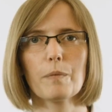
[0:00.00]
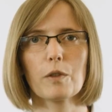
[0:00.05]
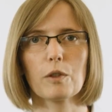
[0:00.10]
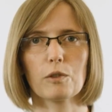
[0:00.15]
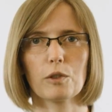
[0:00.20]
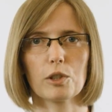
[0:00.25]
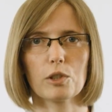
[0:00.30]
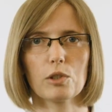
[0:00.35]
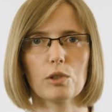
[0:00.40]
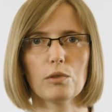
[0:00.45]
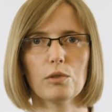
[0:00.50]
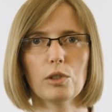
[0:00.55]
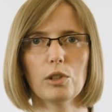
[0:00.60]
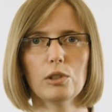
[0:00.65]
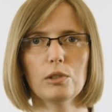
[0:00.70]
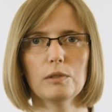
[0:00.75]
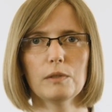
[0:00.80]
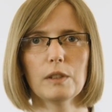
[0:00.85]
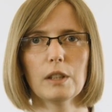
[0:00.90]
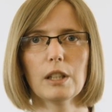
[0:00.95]
First of
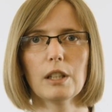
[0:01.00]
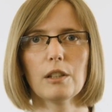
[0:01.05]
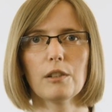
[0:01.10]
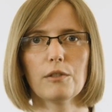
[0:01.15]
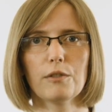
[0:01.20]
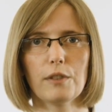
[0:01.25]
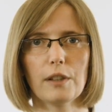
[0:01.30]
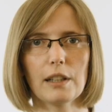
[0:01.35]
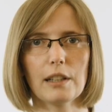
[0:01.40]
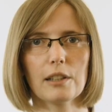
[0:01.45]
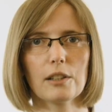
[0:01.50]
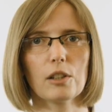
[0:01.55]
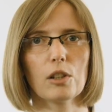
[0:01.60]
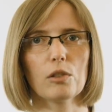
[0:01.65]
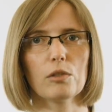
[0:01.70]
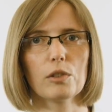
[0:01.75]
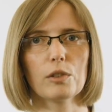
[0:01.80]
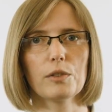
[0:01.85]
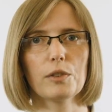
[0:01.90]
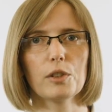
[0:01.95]
all, failure
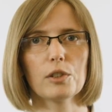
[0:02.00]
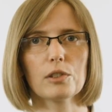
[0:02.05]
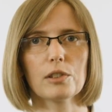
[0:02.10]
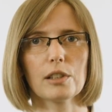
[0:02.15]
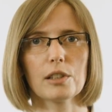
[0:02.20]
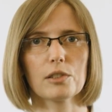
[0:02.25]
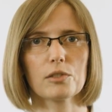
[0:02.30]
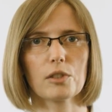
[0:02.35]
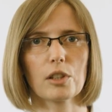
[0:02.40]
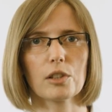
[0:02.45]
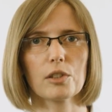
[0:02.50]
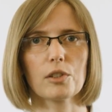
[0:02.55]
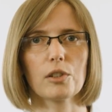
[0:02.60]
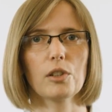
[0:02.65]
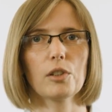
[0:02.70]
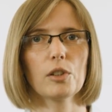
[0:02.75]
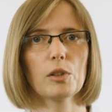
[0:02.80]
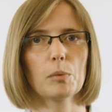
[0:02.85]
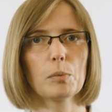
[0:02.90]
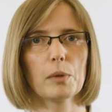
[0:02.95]
of a fuselage structure
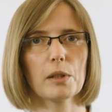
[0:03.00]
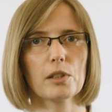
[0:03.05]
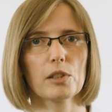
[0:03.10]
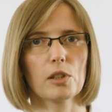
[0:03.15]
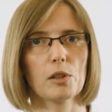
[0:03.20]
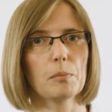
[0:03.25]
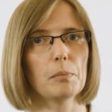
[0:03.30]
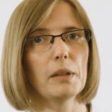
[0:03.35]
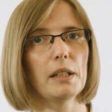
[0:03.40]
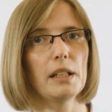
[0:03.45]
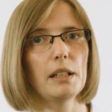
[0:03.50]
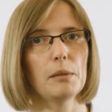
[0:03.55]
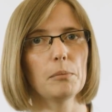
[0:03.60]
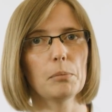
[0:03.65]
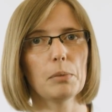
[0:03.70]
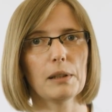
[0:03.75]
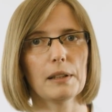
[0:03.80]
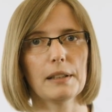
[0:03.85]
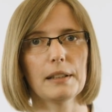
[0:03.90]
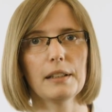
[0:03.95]
under pressure may
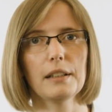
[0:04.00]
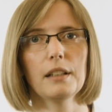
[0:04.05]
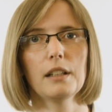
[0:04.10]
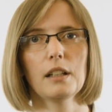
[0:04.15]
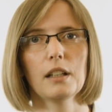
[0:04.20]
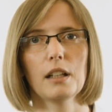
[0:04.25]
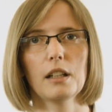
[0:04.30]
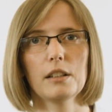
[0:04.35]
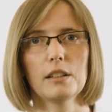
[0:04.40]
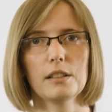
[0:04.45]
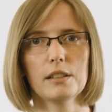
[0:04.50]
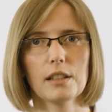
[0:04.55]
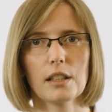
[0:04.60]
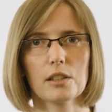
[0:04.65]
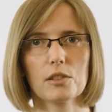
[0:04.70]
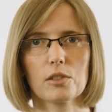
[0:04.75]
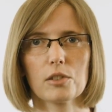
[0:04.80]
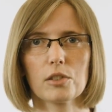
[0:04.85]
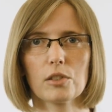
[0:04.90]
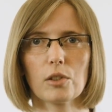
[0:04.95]
imply a
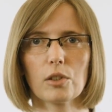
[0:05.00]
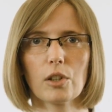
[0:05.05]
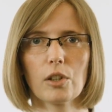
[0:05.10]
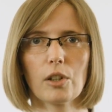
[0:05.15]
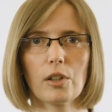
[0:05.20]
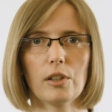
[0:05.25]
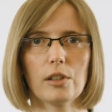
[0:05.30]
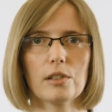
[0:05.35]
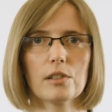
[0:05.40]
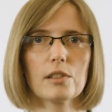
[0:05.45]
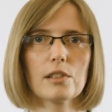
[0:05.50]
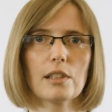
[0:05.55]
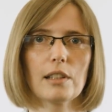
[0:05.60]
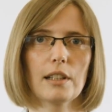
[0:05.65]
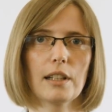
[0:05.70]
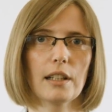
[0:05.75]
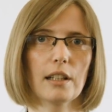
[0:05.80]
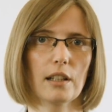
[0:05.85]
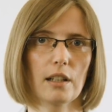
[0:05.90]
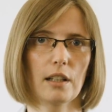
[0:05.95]
disastrous occurrence,
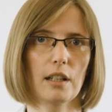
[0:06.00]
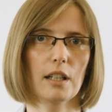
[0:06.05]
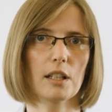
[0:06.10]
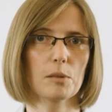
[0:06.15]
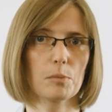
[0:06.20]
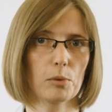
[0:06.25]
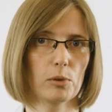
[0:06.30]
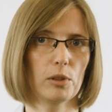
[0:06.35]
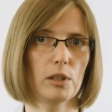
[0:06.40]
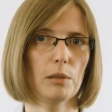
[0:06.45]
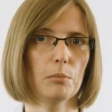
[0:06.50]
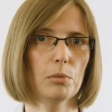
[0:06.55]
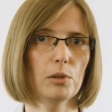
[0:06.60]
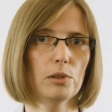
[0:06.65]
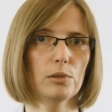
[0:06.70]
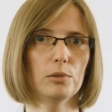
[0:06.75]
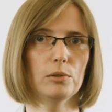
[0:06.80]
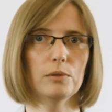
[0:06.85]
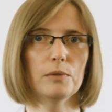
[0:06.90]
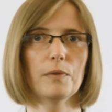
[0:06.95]
like an exploding
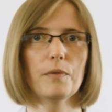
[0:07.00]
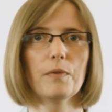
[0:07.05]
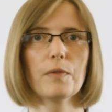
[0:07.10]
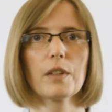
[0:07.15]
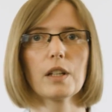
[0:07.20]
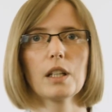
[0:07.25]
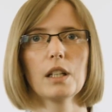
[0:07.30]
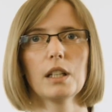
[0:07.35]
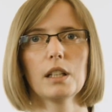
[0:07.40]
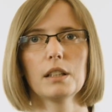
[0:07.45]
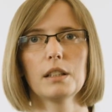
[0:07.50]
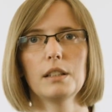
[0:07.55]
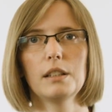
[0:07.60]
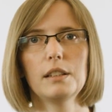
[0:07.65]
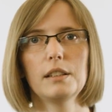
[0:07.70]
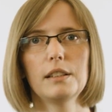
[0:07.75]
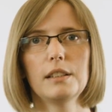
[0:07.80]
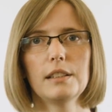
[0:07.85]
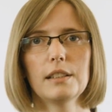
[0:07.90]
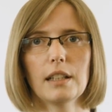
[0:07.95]
balloon. The
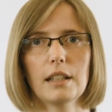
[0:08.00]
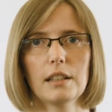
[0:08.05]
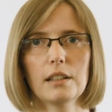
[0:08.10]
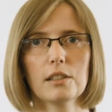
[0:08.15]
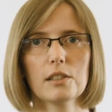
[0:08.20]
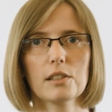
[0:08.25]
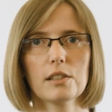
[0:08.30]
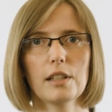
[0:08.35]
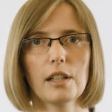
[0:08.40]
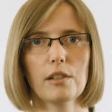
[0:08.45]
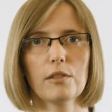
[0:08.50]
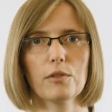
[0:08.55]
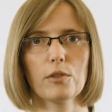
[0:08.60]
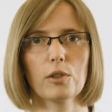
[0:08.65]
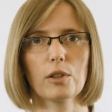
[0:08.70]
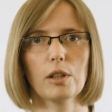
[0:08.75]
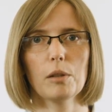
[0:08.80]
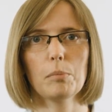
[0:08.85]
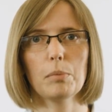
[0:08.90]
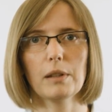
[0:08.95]
designers
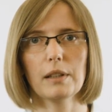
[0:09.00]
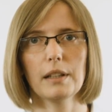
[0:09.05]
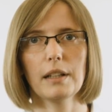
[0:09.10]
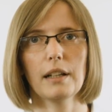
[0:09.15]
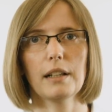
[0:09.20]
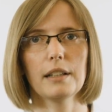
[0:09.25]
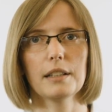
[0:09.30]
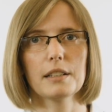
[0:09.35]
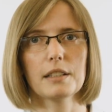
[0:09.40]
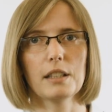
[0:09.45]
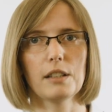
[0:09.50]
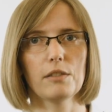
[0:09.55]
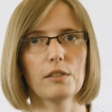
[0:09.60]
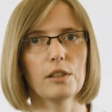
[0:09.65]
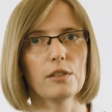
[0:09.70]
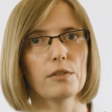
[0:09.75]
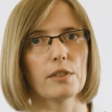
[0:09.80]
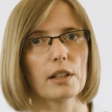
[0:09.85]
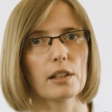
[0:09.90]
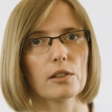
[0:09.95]
therefore apply a high safety
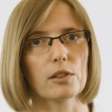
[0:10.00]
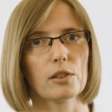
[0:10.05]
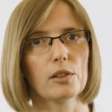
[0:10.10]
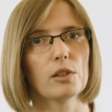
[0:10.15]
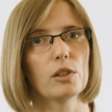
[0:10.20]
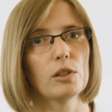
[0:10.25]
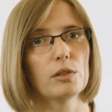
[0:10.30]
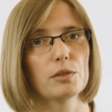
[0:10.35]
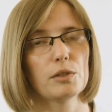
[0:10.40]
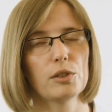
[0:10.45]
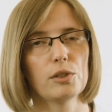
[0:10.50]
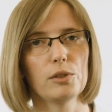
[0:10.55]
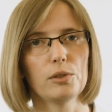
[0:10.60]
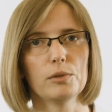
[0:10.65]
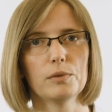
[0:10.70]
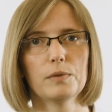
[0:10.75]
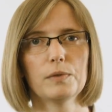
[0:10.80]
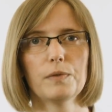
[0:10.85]
factor of 2.